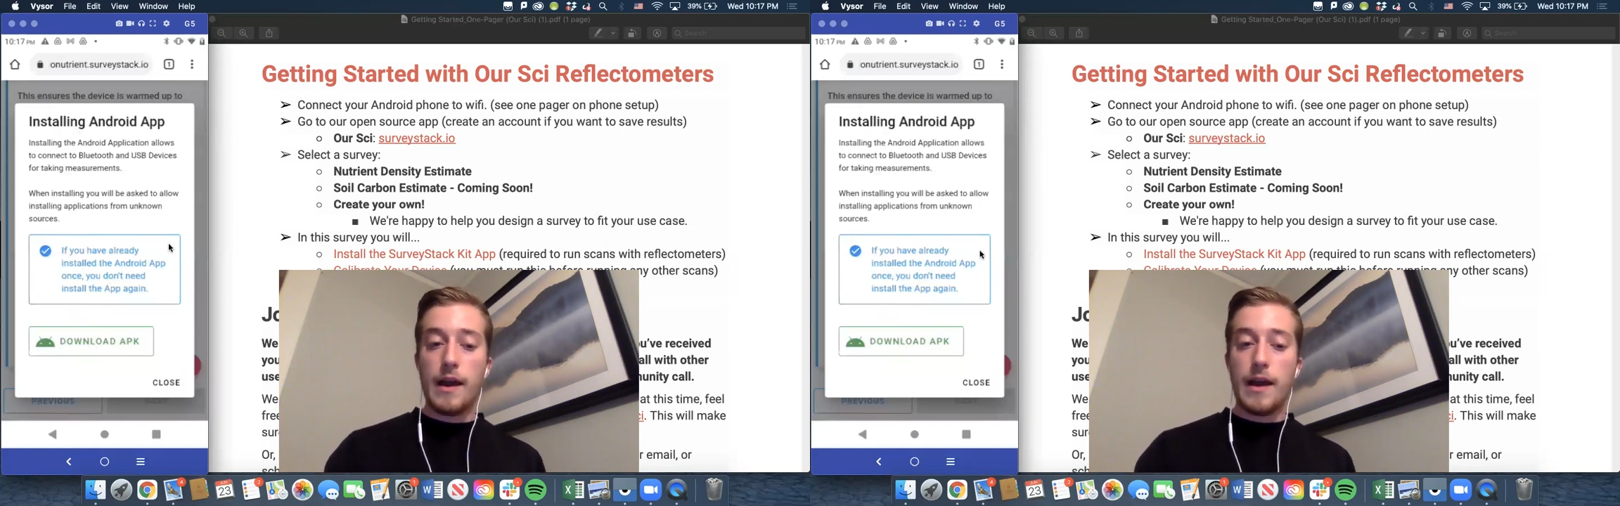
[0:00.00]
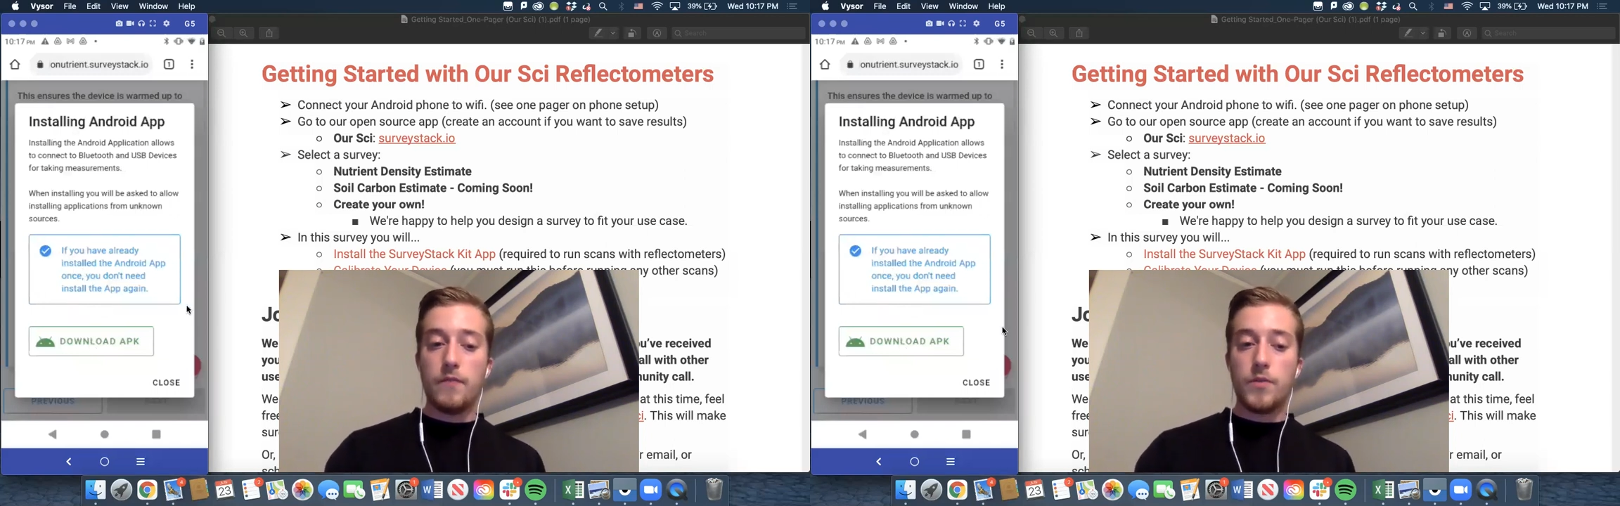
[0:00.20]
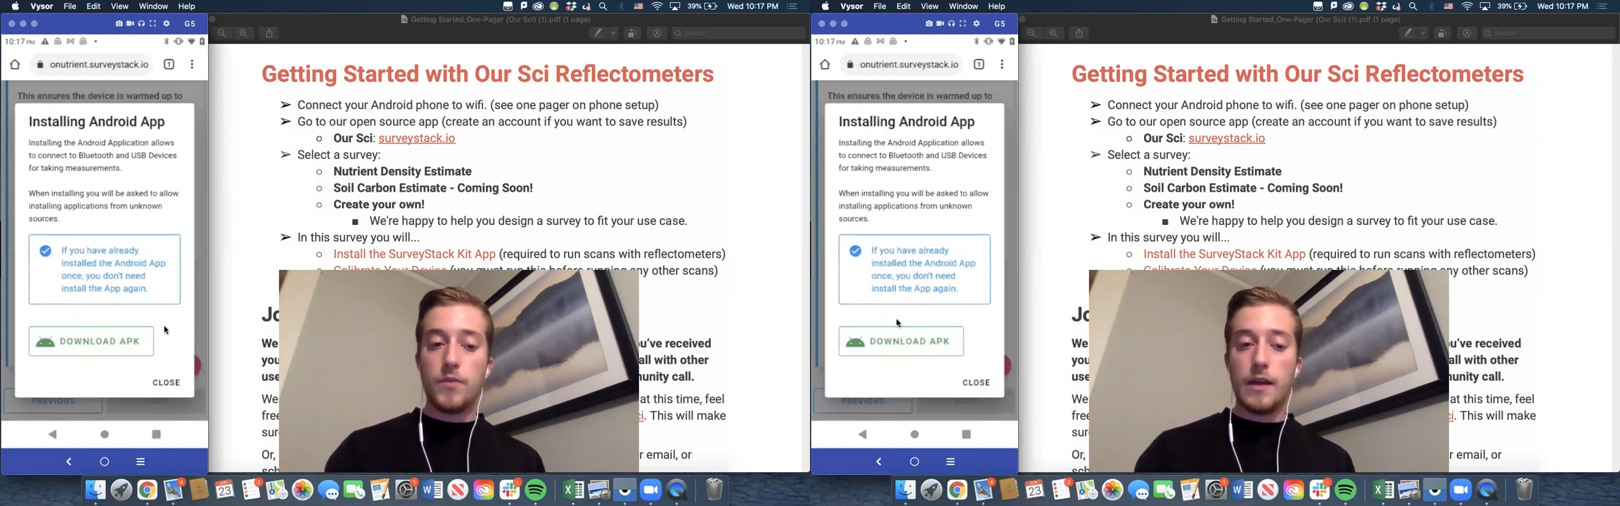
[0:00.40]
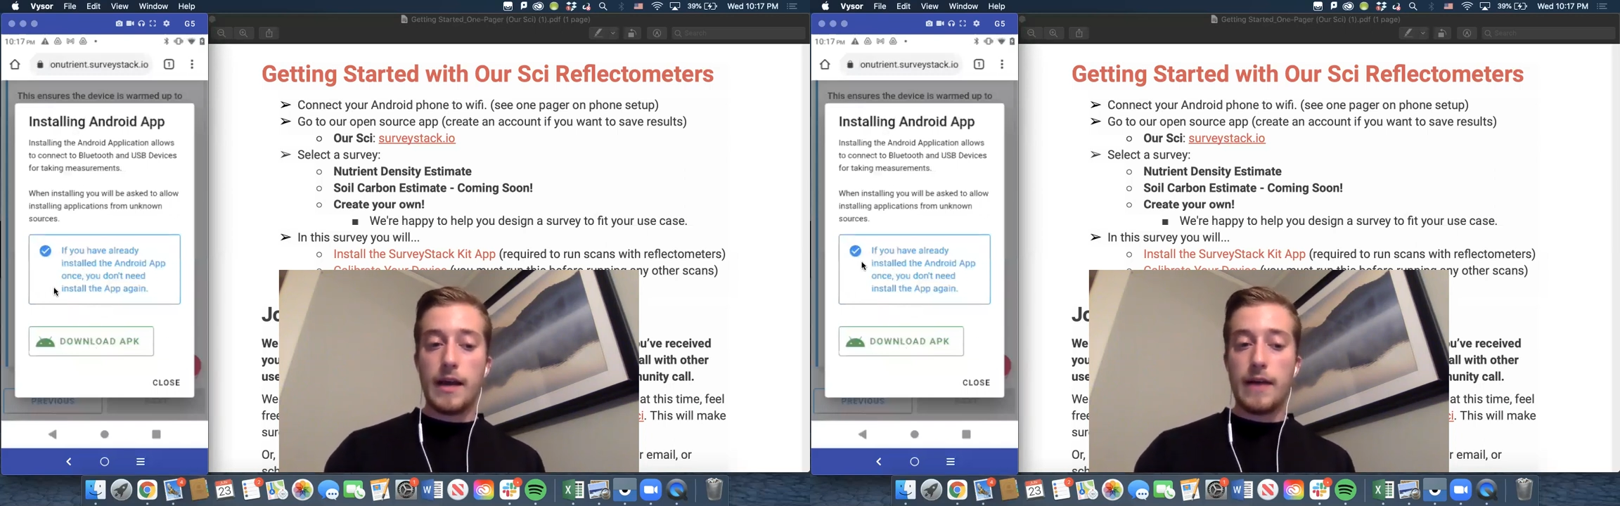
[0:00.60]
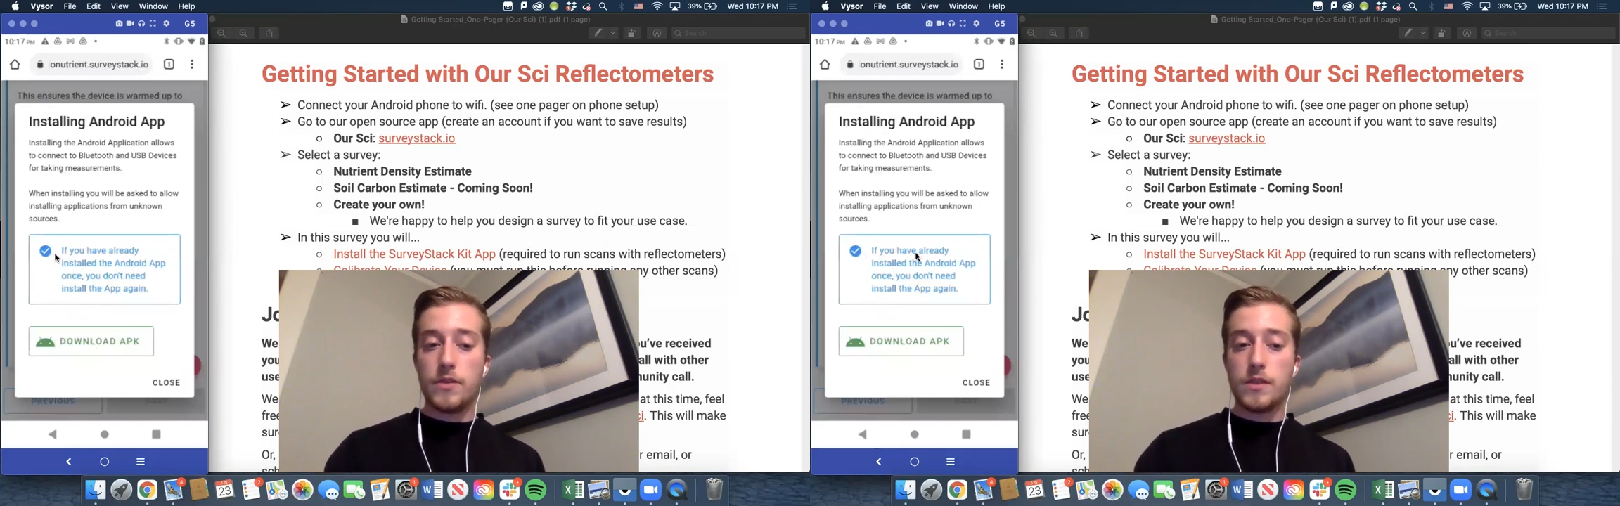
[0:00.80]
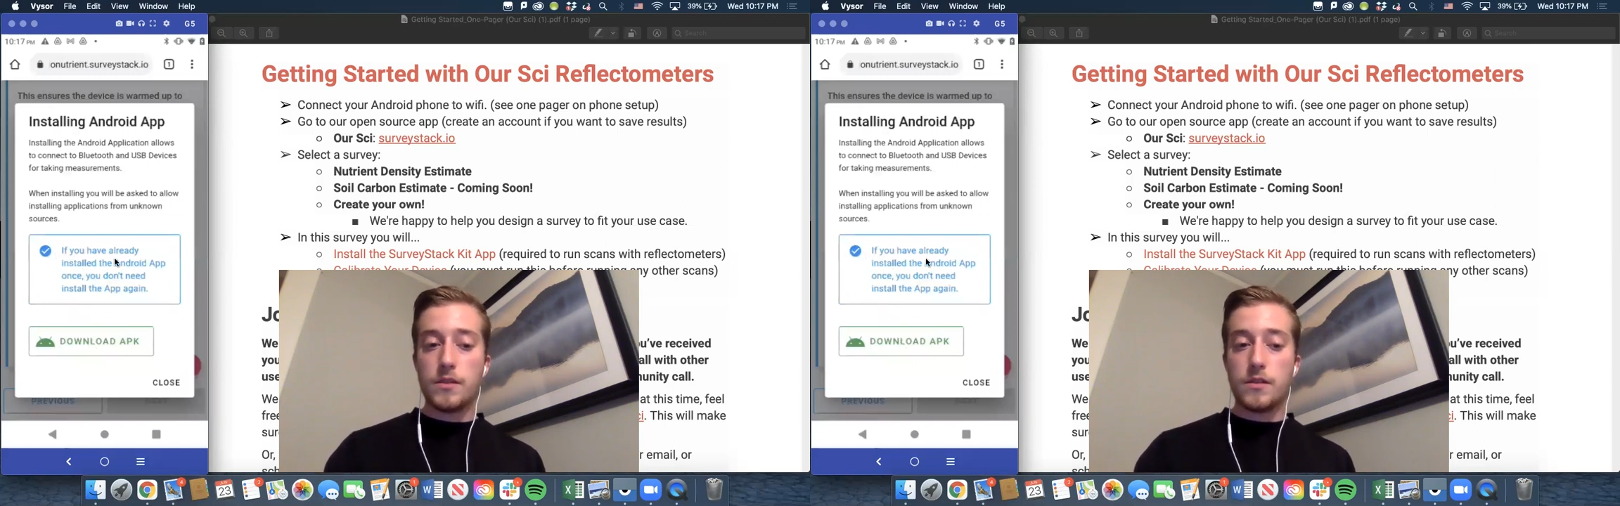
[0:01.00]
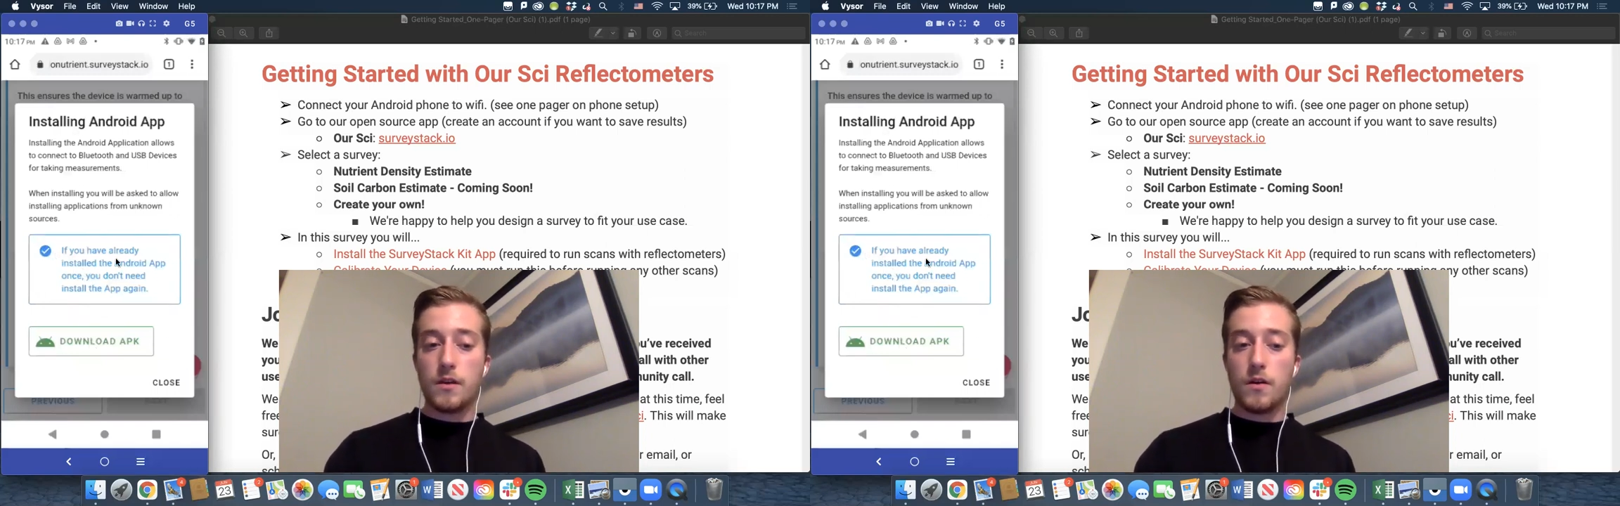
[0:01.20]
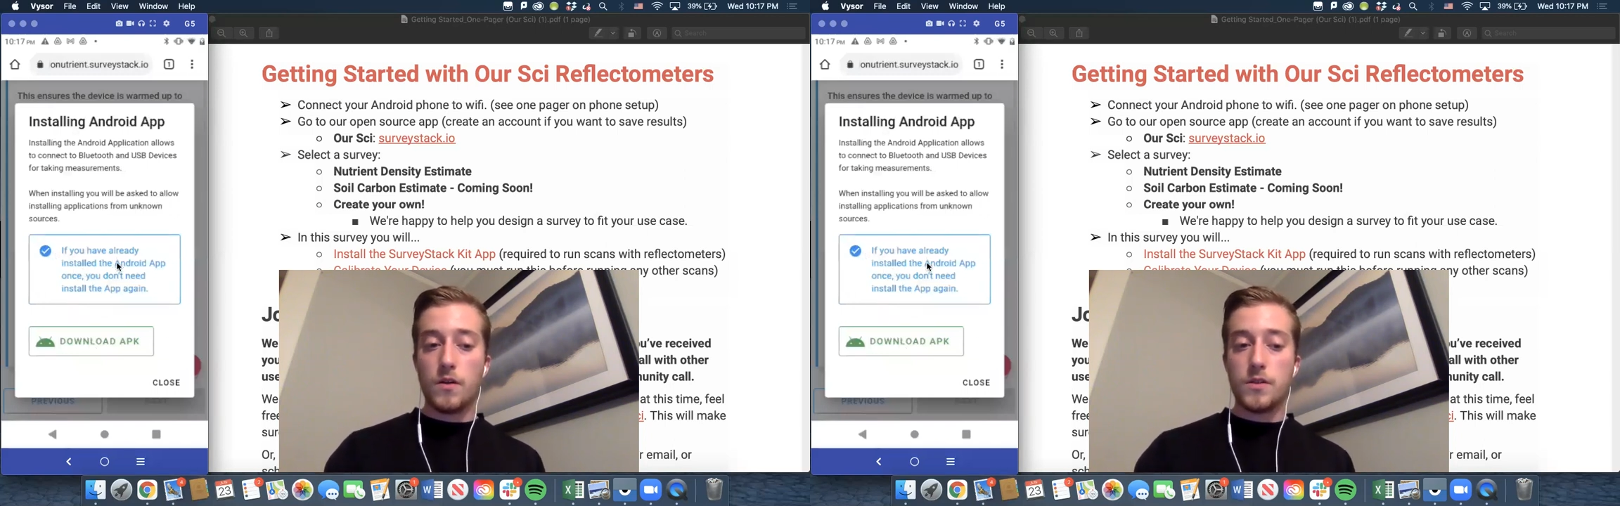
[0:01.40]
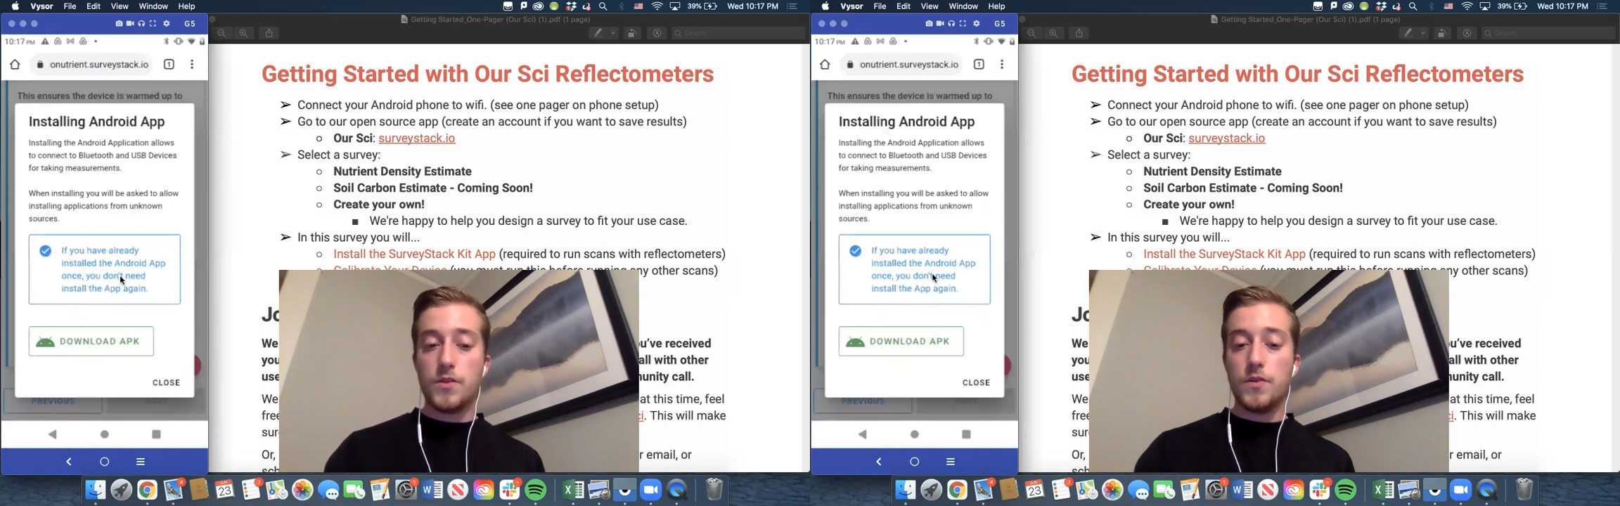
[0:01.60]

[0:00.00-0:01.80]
hey, if you already have this installed,